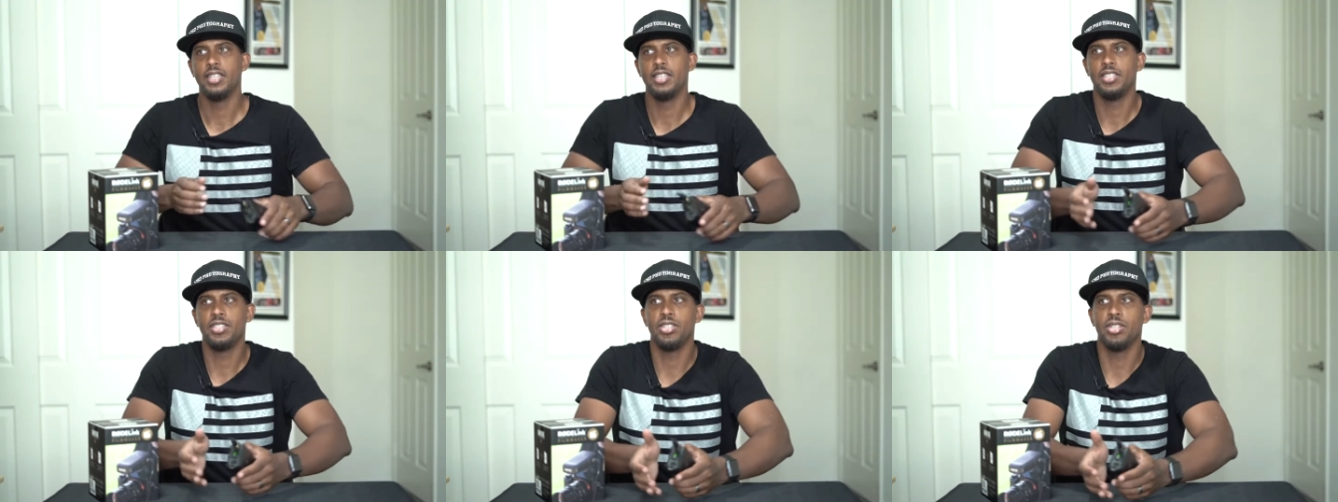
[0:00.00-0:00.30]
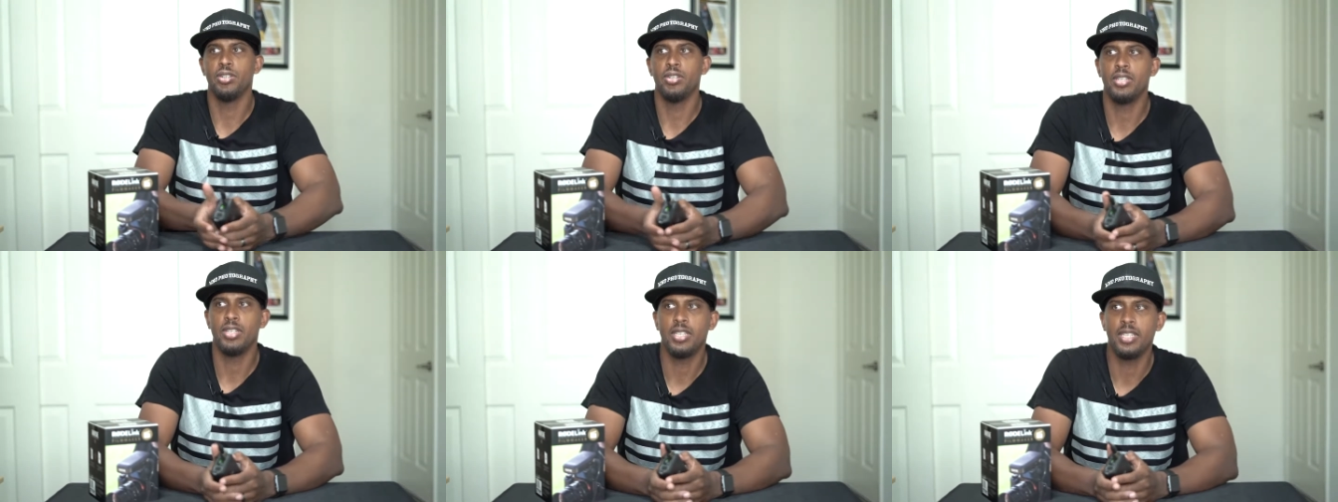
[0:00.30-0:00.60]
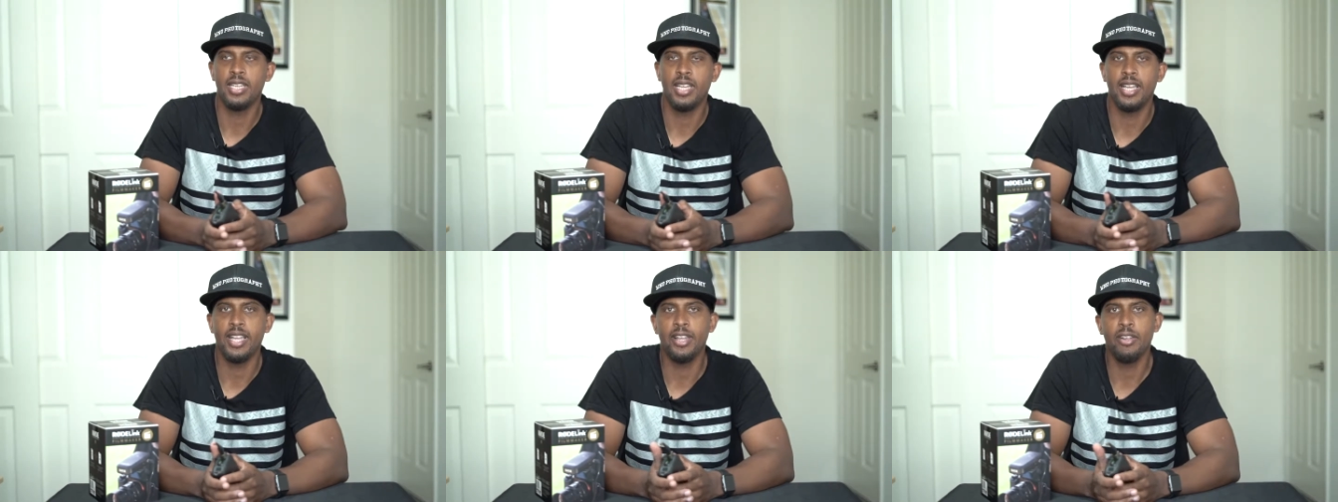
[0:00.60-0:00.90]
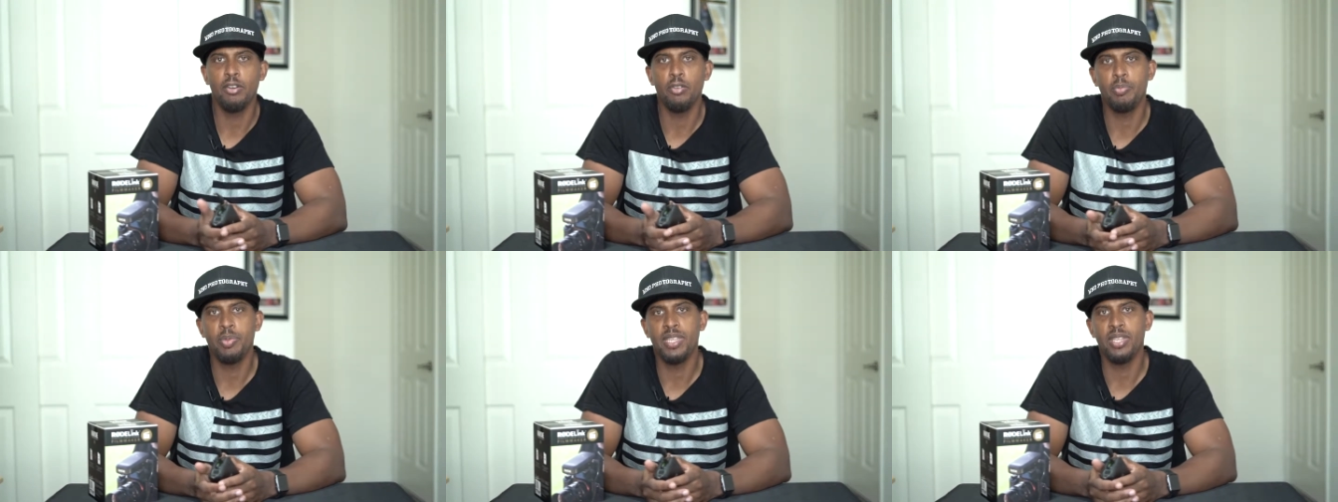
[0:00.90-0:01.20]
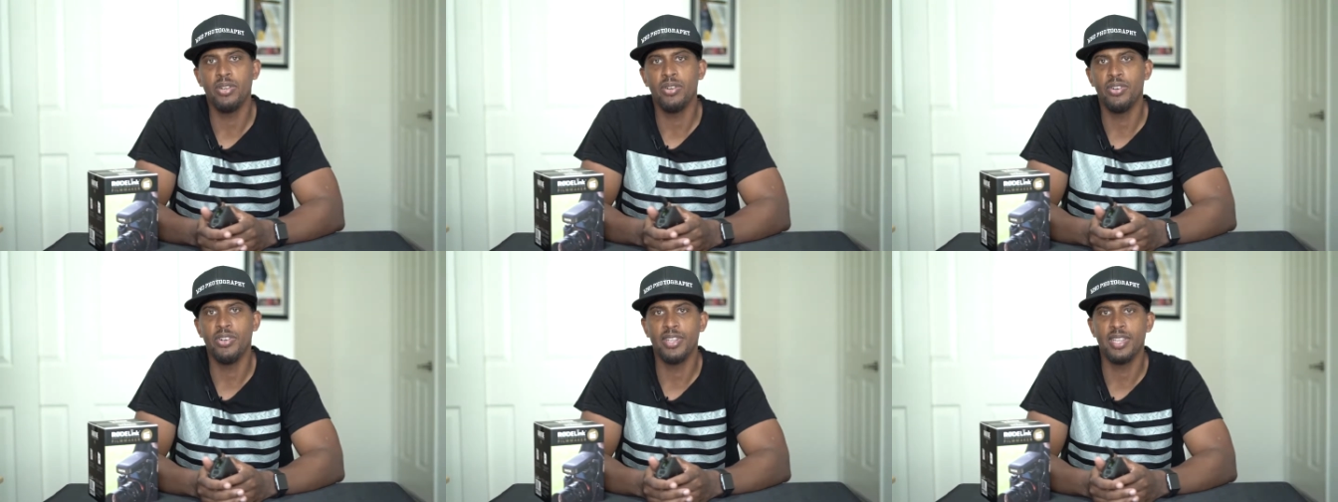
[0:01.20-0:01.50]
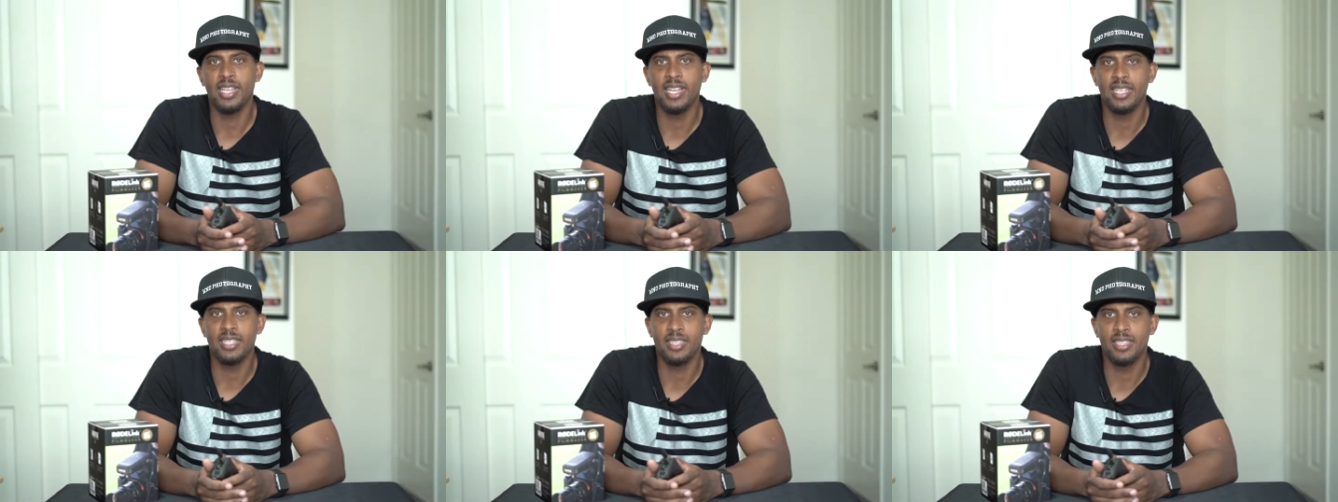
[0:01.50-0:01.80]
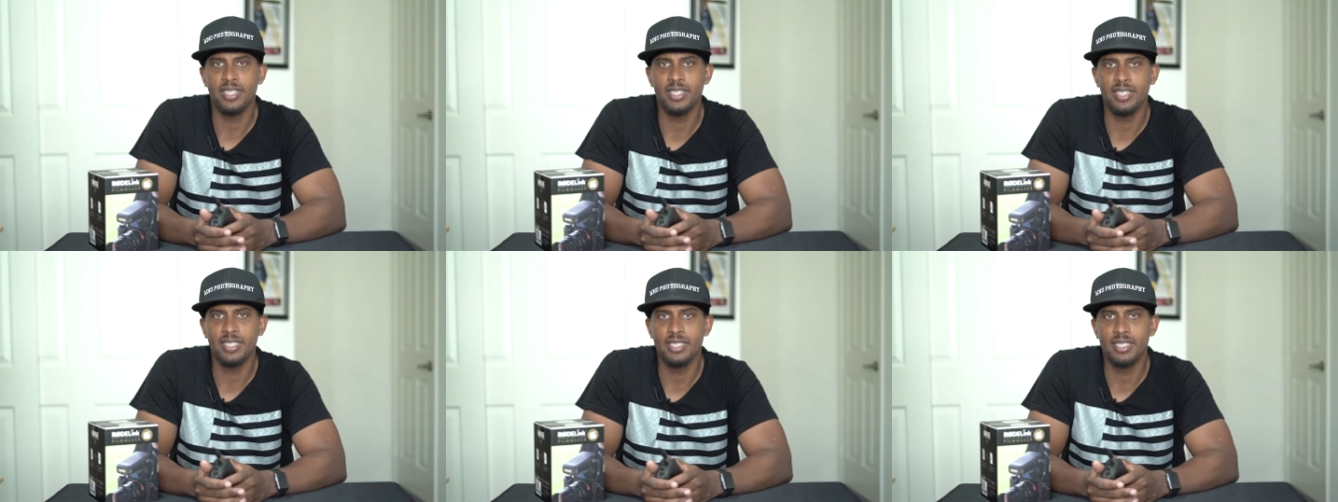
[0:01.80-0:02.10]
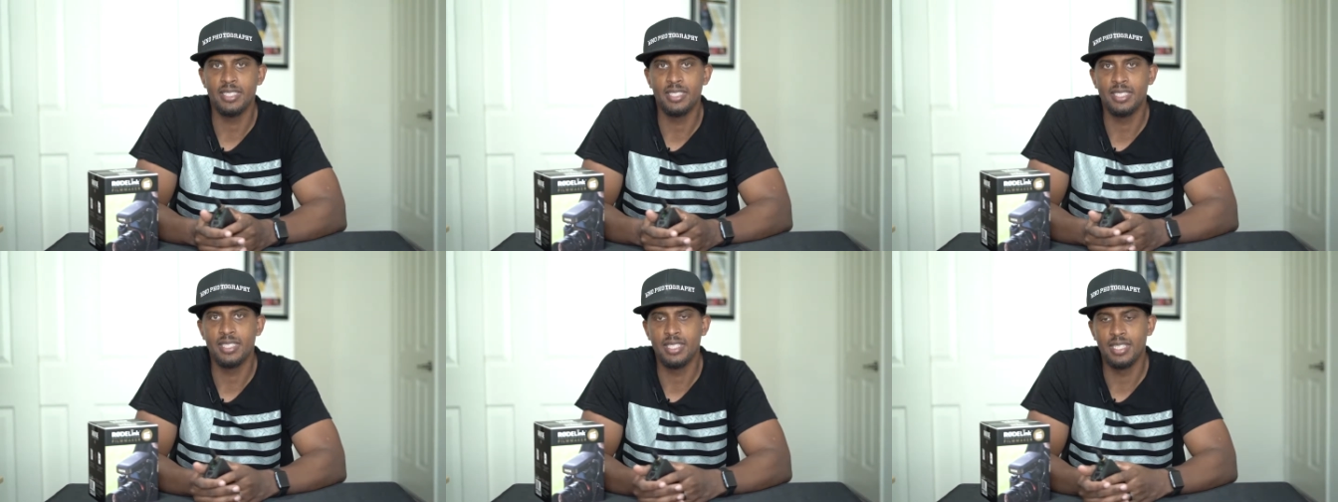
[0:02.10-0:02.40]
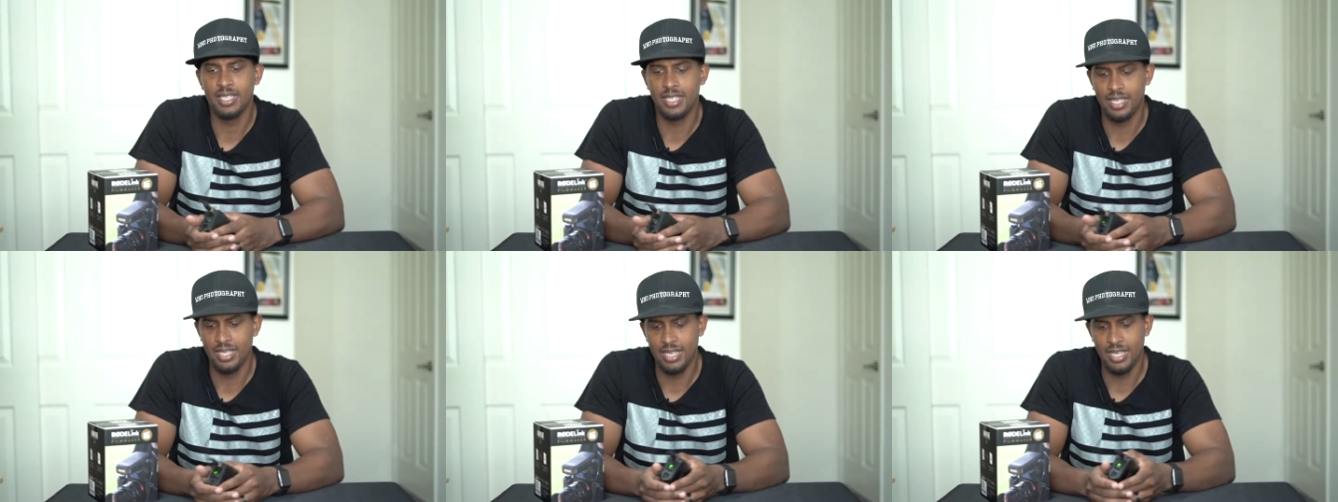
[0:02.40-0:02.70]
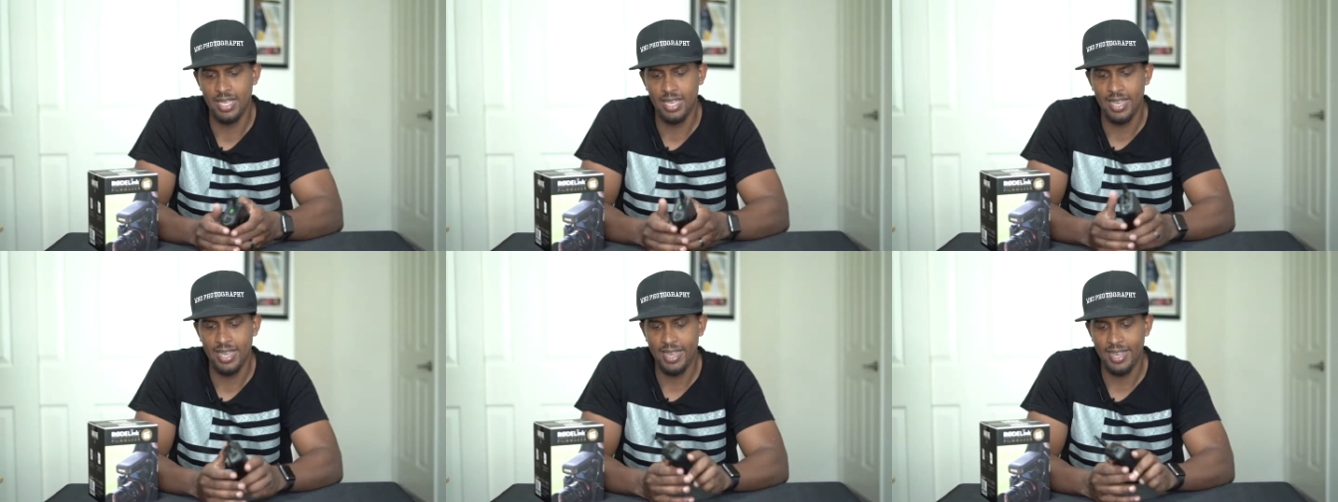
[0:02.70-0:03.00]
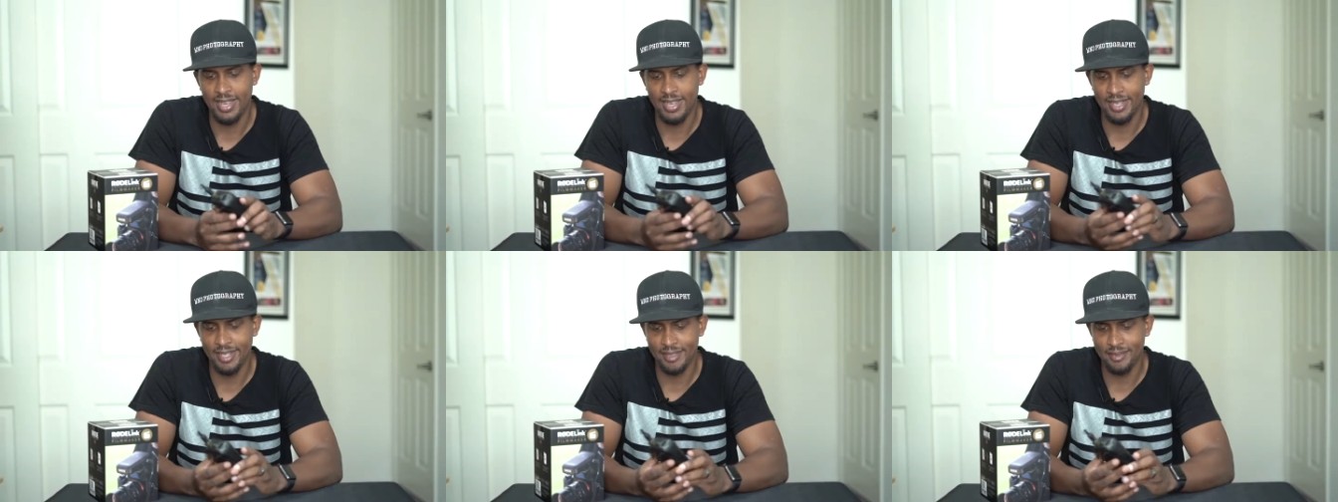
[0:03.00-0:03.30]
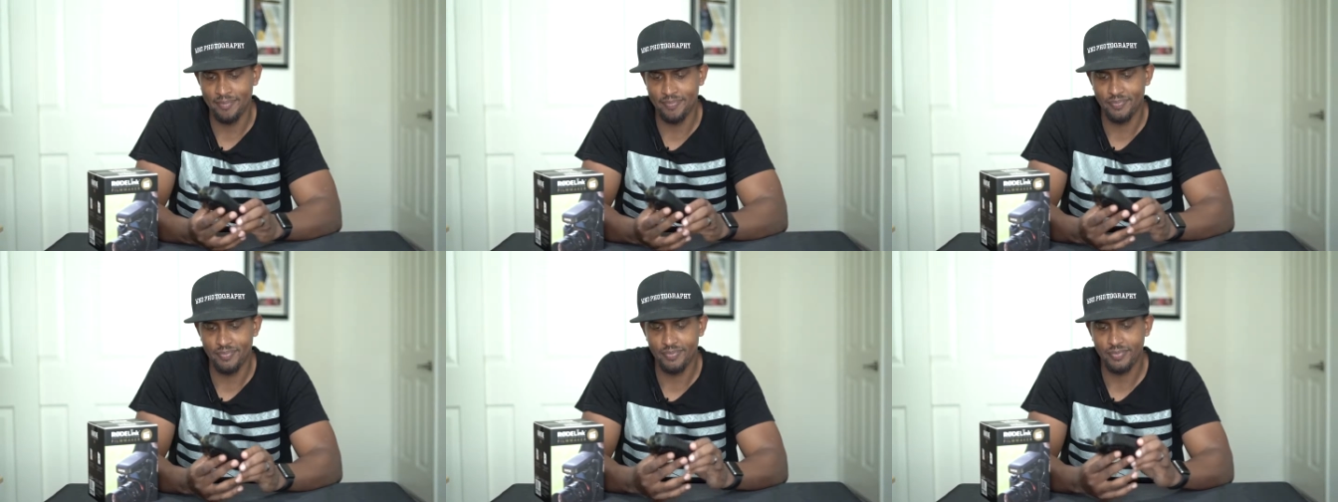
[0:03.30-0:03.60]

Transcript: So yeah, it'll be on like this and